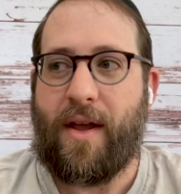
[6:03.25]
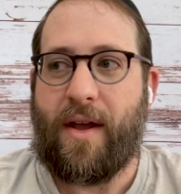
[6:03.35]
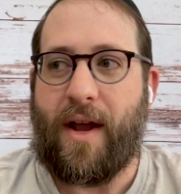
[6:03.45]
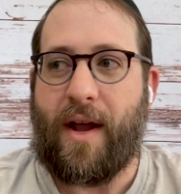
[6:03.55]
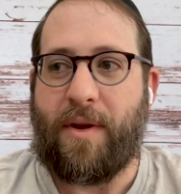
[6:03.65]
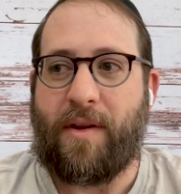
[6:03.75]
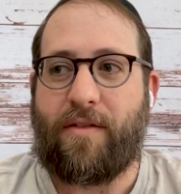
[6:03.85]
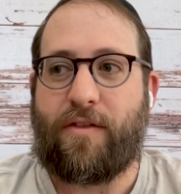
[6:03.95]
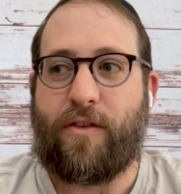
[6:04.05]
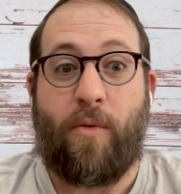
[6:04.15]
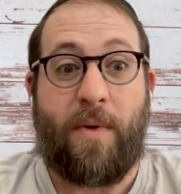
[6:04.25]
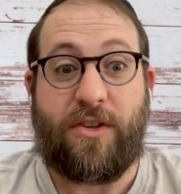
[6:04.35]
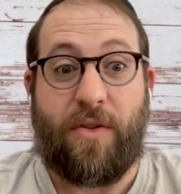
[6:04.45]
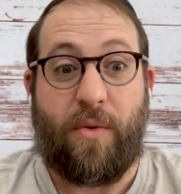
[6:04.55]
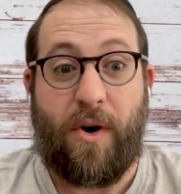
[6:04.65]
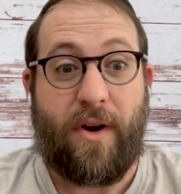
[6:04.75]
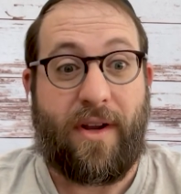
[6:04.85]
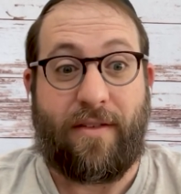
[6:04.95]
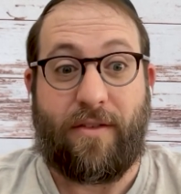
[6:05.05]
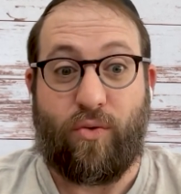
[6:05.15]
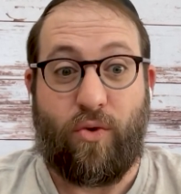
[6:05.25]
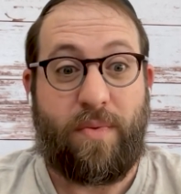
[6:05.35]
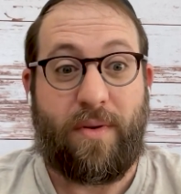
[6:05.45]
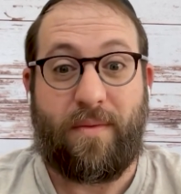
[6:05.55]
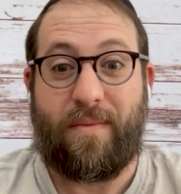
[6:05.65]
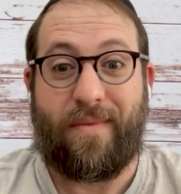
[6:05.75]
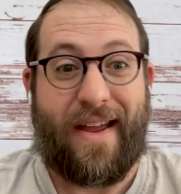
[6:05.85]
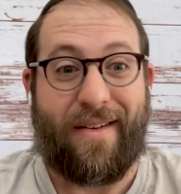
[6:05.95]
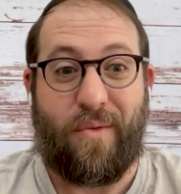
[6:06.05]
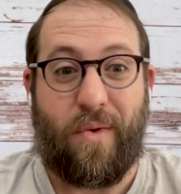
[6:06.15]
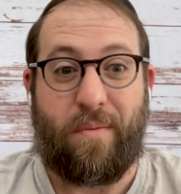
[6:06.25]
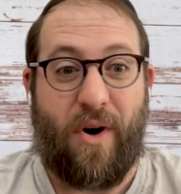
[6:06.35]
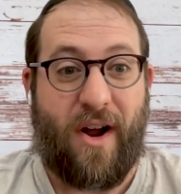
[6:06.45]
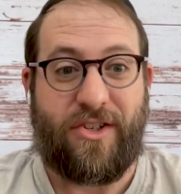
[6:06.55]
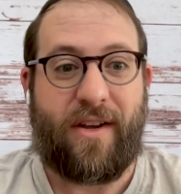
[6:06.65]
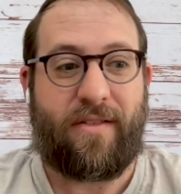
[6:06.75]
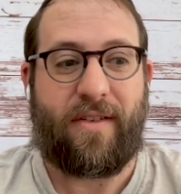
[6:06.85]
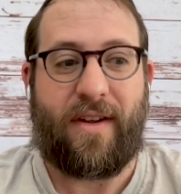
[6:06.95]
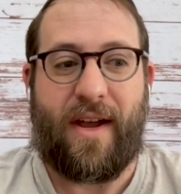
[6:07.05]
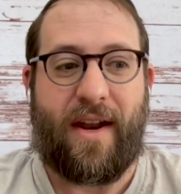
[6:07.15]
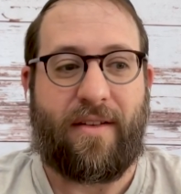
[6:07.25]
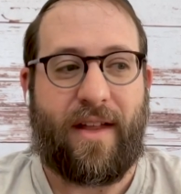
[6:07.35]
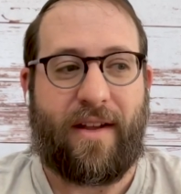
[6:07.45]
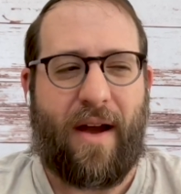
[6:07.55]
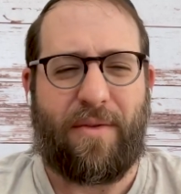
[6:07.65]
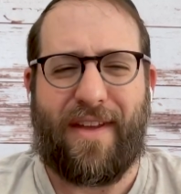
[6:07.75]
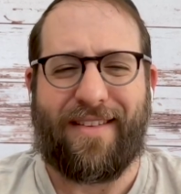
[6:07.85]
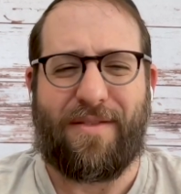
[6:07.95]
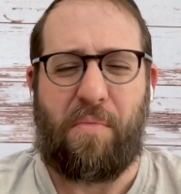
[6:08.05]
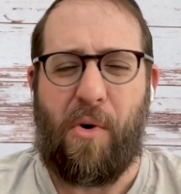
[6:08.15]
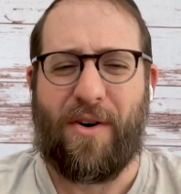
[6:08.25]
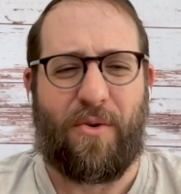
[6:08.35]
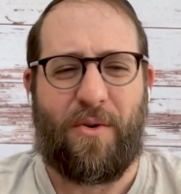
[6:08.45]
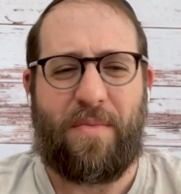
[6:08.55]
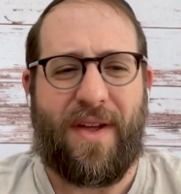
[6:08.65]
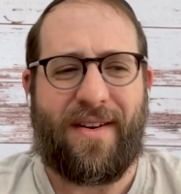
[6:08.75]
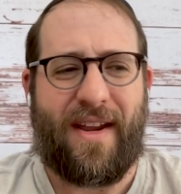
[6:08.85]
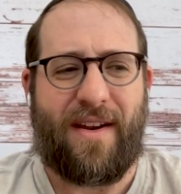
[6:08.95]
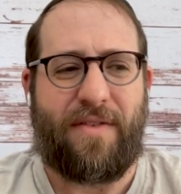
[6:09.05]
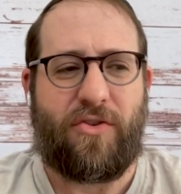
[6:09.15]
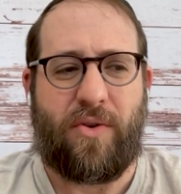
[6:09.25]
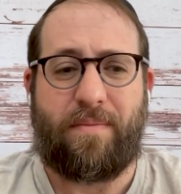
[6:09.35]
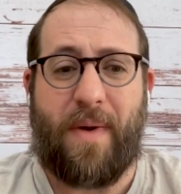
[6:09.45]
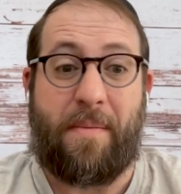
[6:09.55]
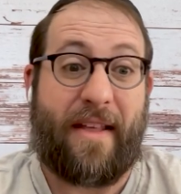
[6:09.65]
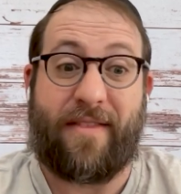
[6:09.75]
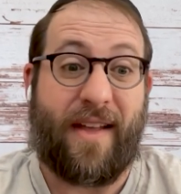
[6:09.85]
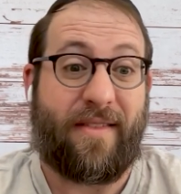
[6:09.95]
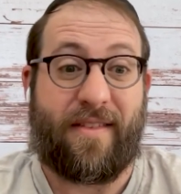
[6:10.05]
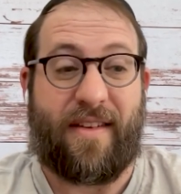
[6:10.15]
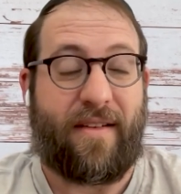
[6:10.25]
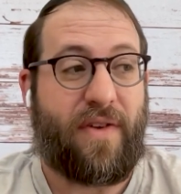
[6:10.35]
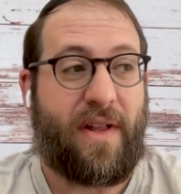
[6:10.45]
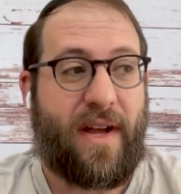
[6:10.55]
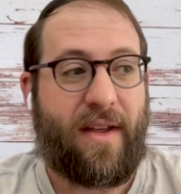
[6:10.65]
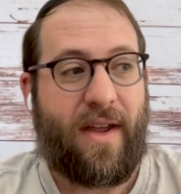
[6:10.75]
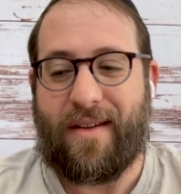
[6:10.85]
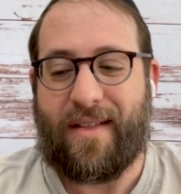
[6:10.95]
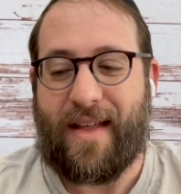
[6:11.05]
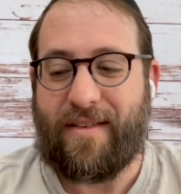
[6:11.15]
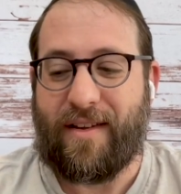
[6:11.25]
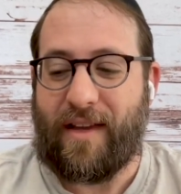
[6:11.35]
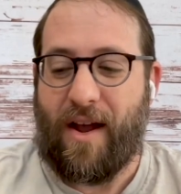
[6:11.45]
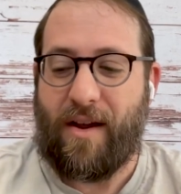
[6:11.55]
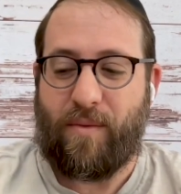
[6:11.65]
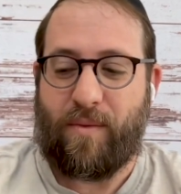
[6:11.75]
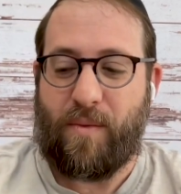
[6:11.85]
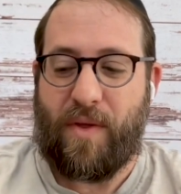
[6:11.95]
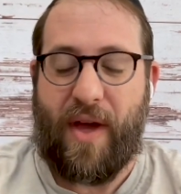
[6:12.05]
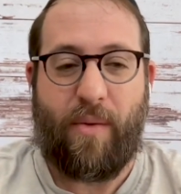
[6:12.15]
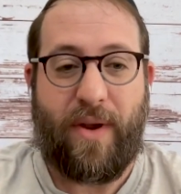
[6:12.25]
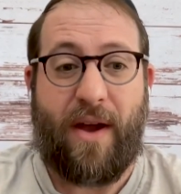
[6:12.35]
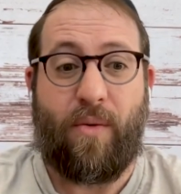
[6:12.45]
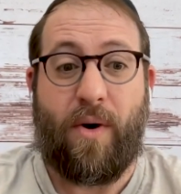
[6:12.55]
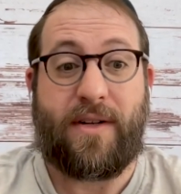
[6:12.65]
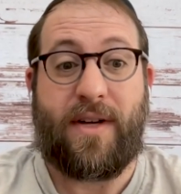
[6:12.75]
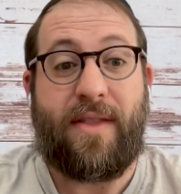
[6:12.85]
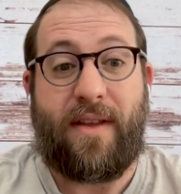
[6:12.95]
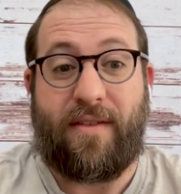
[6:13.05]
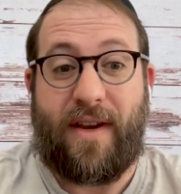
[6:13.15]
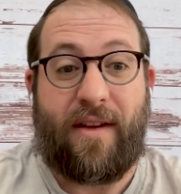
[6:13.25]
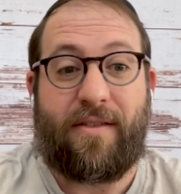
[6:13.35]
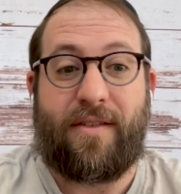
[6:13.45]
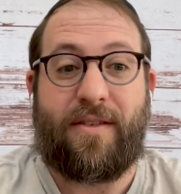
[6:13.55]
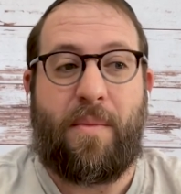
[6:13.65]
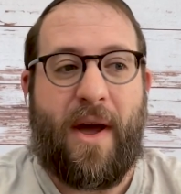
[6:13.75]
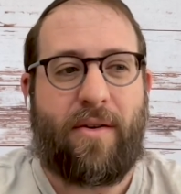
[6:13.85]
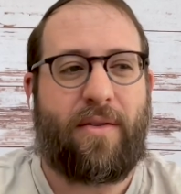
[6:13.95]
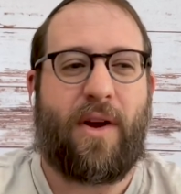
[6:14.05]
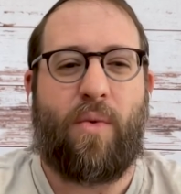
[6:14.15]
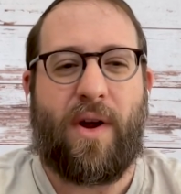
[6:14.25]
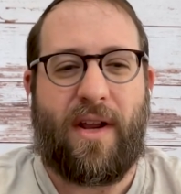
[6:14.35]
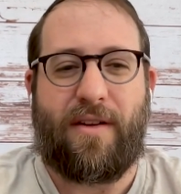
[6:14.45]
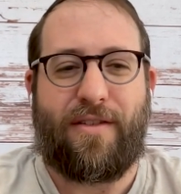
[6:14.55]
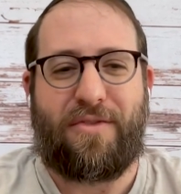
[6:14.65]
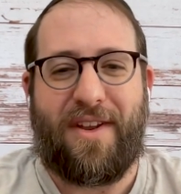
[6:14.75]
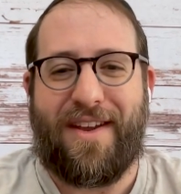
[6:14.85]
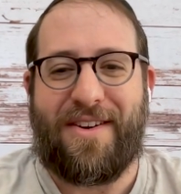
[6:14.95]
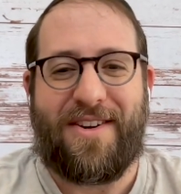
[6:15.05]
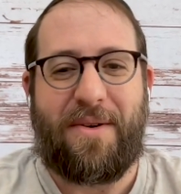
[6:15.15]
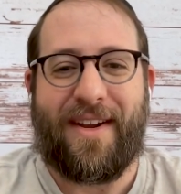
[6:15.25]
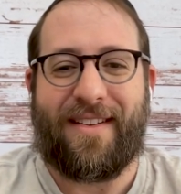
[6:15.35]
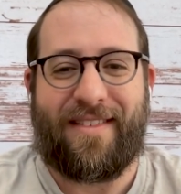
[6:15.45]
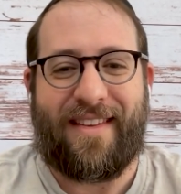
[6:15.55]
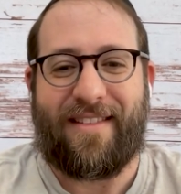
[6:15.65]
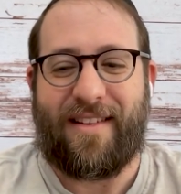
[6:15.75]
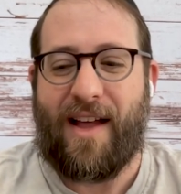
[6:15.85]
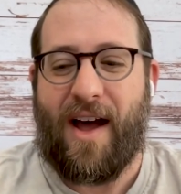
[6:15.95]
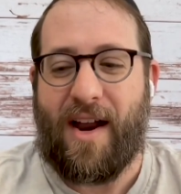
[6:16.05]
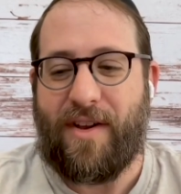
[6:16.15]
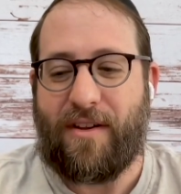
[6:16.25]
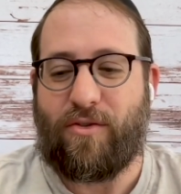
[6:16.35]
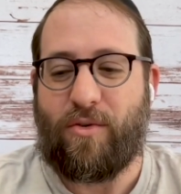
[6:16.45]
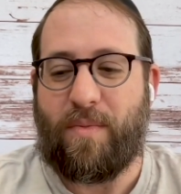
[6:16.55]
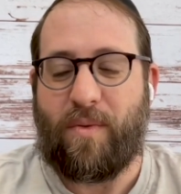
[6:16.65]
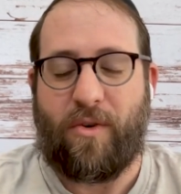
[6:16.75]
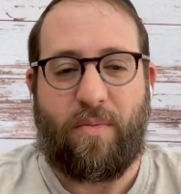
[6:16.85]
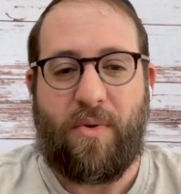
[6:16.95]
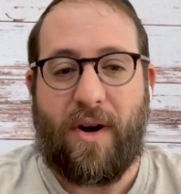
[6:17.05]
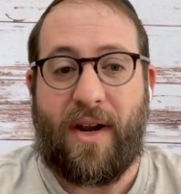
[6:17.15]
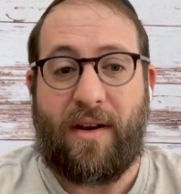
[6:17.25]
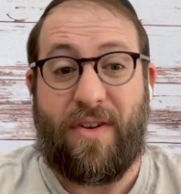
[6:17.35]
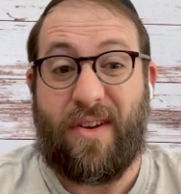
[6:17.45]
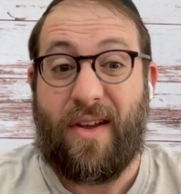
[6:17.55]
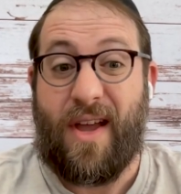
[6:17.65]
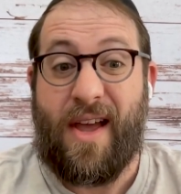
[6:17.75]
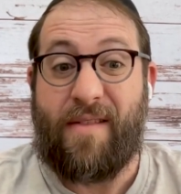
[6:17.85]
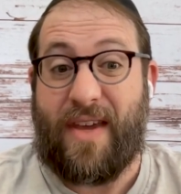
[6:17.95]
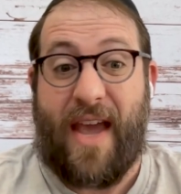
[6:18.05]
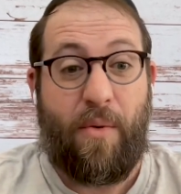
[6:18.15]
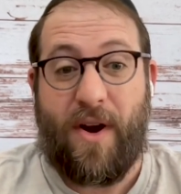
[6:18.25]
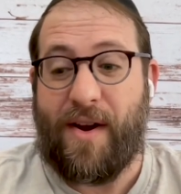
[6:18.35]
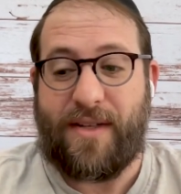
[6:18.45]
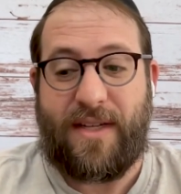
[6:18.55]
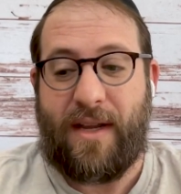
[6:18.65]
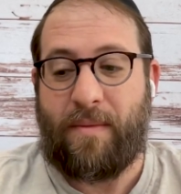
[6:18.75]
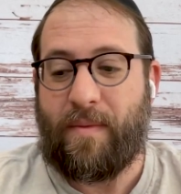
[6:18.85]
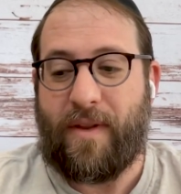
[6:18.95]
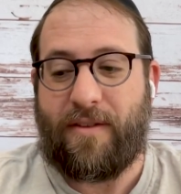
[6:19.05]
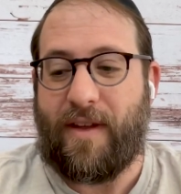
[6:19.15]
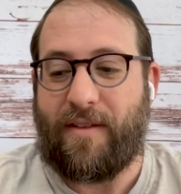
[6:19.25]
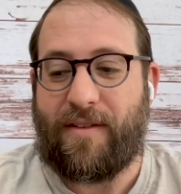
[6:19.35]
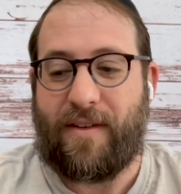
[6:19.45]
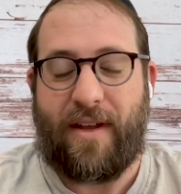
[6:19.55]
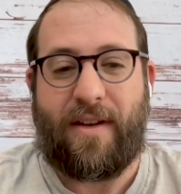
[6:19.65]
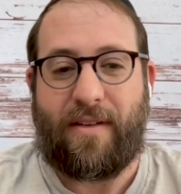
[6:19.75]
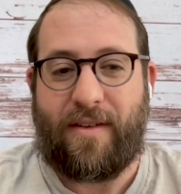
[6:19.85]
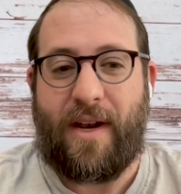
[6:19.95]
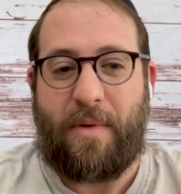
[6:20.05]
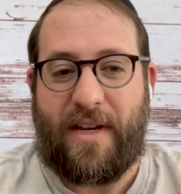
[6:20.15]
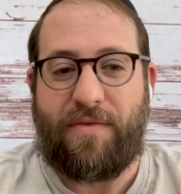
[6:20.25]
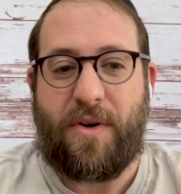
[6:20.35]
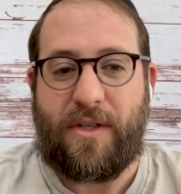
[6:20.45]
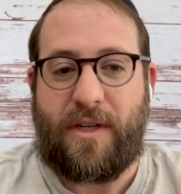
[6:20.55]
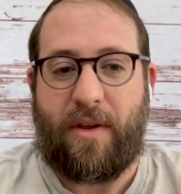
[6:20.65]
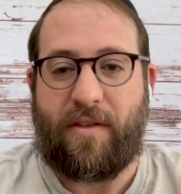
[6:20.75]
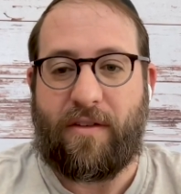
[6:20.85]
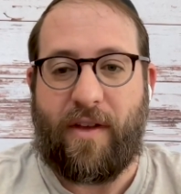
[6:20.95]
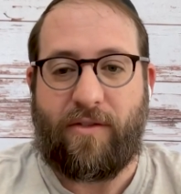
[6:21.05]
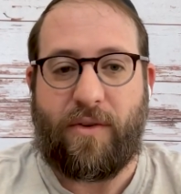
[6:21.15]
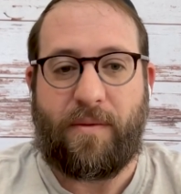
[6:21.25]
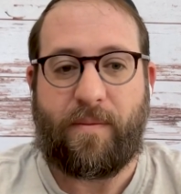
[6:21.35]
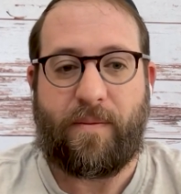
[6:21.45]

I mean, so much of the work is group projects. And I would say it's more group than individual, but it makes sense because I feel like that's a lot with how we get work done these days, no matter like what industry that you're doing. It's a lot of it is group work. And if you can't work on a team, it's going to be difficult to be successful.